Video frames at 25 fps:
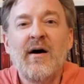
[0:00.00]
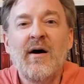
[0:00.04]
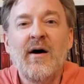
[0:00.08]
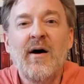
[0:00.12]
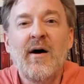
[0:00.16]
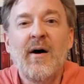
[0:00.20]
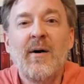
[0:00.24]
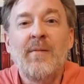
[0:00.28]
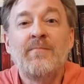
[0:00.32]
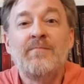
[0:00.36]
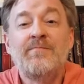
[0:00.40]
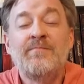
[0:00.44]

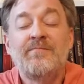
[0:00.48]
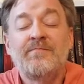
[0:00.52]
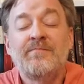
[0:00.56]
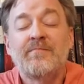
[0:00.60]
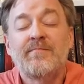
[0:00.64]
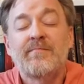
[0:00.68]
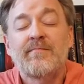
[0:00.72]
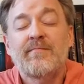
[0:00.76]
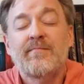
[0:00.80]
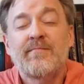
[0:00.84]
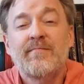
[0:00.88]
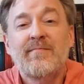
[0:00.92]

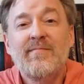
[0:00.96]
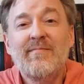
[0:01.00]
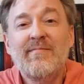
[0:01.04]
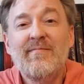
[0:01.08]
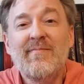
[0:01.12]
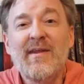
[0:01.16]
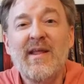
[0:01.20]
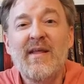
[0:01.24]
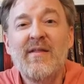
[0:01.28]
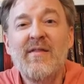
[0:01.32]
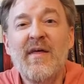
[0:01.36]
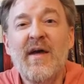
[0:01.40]

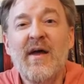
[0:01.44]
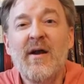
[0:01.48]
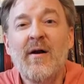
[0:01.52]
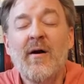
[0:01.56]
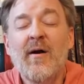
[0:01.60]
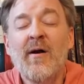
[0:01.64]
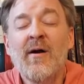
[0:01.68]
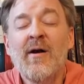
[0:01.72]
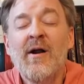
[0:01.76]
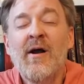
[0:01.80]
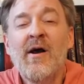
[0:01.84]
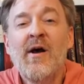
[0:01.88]
that
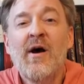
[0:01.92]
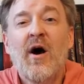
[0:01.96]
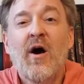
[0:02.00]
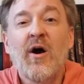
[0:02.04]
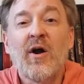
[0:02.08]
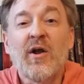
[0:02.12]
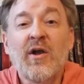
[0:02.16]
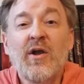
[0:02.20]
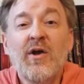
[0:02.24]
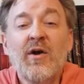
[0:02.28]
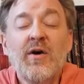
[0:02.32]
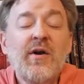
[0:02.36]

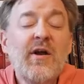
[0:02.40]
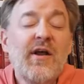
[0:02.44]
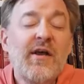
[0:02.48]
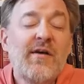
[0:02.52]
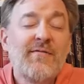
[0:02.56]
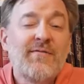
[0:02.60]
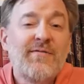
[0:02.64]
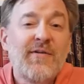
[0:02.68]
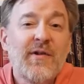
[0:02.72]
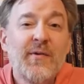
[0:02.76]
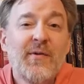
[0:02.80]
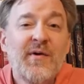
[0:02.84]
are good
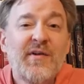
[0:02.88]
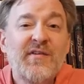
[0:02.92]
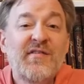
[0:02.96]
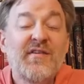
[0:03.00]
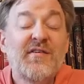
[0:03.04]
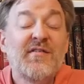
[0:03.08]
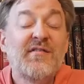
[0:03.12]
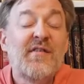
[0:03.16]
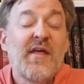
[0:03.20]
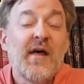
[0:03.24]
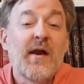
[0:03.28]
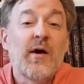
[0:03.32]

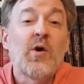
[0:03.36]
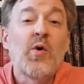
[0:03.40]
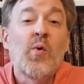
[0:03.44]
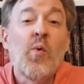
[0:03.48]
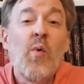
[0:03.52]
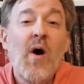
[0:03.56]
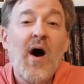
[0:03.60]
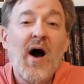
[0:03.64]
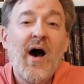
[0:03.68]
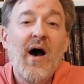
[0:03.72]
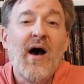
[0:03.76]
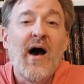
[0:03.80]
influences, that are
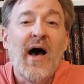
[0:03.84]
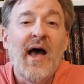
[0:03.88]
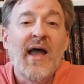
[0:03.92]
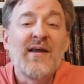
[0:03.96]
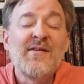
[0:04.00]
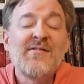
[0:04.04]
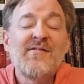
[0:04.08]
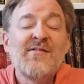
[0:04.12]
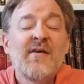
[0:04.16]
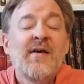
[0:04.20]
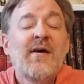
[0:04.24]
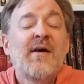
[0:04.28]

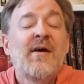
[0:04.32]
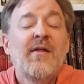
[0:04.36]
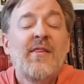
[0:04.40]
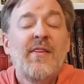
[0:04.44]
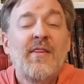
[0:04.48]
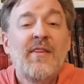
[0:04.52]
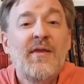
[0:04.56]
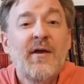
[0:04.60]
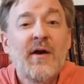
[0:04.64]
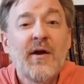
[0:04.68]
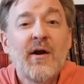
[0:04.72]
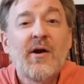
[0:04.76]
wise,
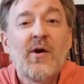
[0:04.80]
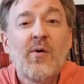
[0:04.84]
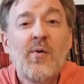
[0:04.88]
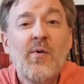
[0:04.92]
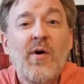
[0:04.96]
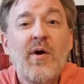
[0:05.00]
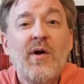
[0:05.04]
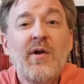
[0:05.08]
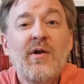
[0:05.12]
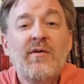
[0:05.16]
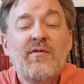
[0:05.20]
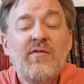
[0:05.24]
they're
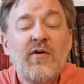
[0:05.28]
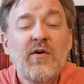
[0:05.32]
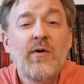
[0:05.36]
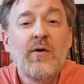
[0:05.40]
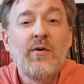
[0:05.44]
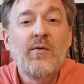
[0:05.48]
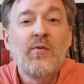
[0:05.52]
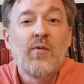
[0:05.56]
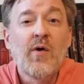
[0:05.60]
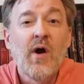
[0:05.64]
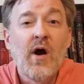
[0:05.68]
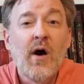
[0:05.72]
going
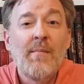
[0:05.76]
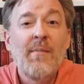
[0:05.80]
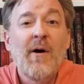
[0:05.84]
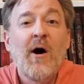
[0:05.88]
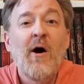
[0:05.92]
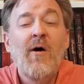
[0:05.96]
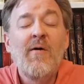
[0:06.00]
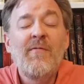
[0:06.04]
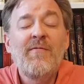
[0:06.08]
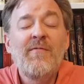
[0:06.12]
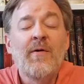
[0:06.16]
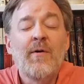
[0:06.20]
to rub
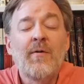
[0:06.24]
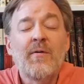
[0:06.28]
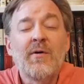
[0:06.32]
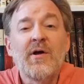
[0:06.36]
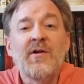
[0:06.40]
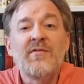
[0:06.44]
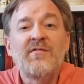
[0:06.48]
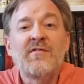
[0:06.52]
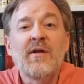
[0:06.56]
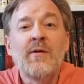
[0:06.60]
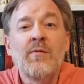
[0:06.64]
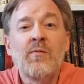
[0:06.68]
off on
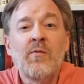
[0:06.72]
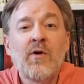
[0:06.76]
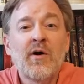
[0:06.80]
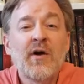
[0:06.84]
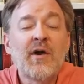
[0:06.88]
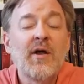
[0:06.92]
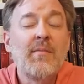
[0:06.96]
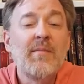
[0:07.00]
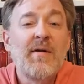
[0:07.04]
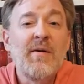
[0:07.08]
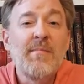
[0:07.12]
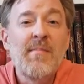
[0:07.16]
us, and we're
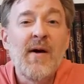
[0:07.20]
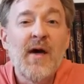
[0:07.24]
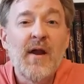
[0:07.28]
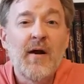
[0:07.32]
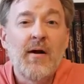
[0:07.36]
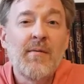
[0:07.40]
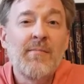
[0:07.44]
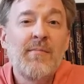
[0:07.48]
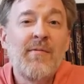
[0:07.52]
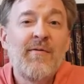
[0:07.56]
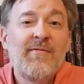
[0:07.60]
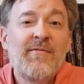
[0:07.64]
going to be
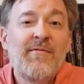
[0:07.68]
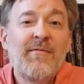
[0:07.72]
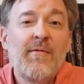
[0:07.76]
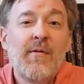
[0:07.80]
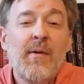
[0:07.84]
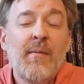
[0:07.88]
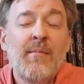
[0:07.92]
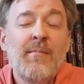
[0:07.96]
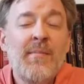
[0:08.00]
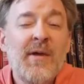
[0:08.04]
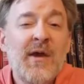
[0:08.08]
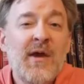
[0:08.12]
better
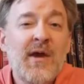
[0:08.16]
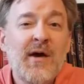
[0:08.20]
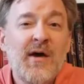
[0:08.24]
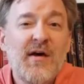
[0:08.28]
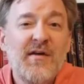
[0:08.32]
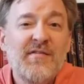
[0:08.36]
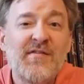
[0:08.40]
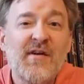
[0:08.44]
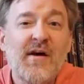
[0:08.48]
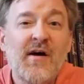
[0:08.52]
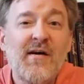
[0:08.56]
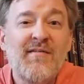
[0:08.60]

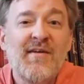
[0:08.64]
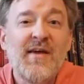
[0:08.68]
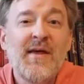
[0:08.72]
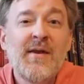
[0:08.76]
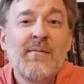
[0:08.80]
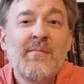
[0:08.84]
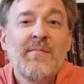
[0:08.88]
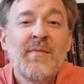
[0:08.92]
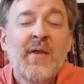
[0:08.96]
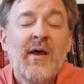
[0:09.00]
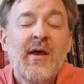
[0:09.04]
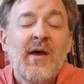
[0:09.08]
because of
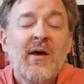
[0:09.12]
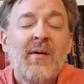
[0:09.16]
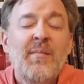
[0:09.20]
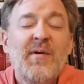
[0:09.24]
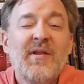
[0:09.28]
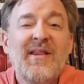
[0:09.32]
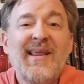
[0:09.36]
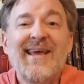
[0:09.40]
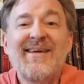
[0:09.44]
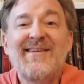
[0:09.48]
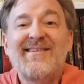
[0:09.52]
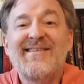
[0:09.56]
it.
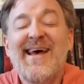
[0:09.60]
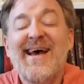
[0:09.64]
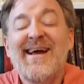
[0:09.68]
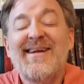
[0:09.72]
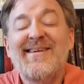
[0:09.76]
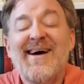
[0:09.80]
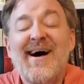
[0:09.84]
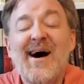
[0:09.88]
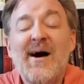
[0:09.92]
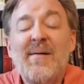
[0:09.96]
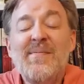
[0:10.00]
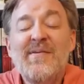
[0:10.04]
But the
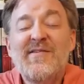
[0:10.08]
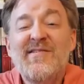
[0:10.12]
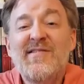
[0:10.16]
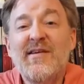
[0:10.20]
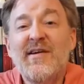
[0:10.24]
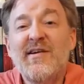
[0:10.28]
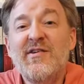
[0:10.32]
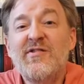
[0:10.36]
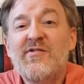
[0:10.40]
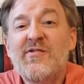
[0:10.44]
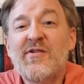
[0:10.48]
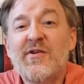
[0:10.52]
exact
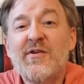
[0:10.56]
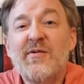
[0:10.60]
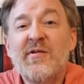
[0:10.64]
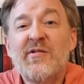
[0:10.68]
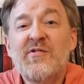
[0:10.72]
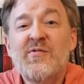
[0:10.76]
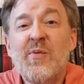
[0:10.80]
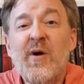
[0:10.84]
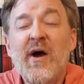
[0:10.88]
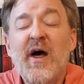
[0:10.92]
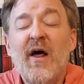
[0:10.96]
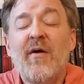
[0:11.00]
opposite is true
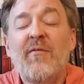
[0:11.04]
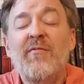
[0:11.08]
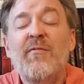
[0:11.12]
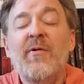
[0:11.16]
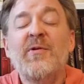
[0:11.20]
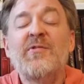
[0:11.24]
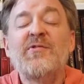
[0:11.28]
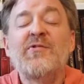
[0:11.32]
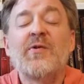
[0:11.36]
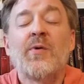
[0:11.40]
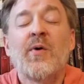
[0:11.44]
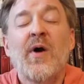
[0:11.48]
as well. If
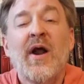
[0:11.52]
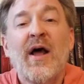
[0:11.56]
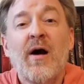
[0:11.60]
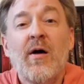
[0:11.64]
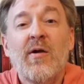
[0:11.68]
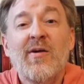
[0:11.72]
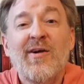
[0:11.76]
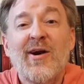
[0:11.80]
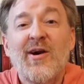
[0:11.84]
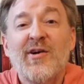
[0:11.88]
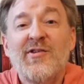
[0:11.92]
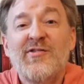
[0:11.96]
we
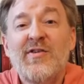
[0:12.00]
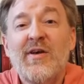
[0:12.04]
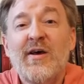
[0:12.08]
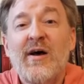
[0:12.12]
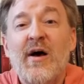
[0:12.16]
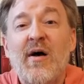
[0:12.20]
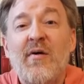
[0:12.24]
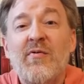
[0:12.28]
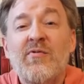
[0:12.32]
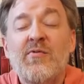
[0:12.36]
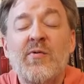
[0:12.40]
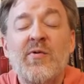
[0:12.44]
surround
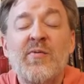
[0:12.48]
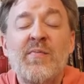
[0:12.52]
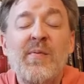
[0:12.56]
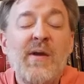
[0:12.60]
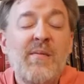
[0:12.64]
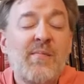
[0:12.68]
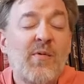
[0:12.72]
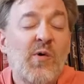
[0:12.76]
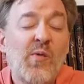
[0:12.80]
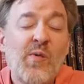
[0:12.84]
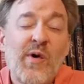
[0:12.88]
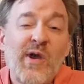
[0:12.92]
ourselves with
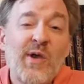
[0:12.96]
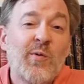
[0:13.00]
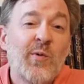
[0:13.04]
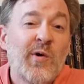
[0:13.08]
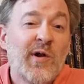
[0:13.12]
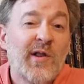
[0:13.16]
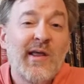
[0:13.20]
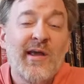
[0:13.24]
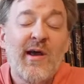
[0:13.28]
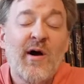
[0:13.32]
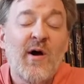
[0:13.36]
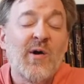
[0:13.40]
people we
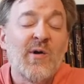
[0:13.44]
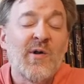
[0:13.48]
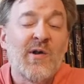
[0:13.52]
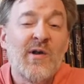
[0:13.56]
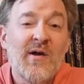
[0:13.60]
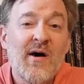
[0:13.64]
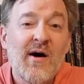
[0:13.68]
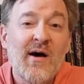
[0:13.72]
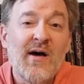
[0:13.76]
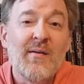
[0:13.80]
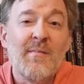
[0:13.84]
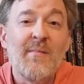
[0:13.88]
really ought
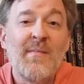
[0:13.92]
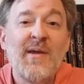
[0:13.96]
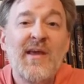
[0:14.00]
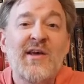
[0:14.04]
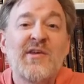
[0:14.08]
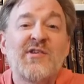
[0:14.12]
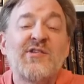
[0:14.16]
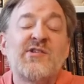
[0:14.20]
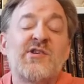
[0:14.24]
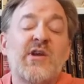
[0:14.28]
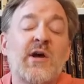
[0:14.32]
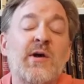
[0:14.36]
not be
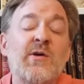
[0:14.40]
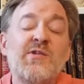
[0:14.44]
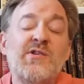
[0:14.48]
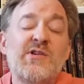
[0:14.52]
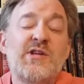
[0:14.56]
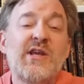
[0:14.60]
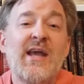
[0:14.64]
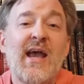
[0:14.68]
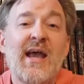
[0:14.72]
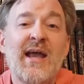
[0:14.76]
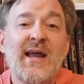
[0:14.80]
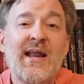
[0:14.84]

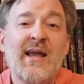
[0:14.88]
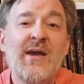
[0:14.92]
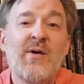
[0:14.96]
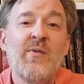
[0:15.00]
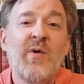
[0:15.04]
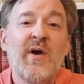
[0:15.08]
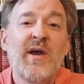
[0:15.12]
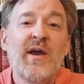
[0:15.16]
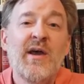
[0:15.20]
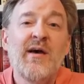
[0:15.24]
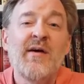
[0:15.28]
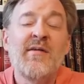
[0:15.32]
associating
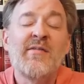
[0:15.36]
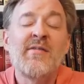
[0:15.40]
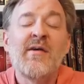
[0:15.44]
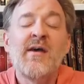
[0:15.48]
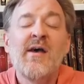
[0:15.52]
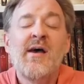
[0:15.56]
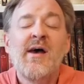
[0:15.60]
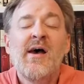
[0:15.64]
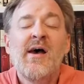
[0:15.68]
with,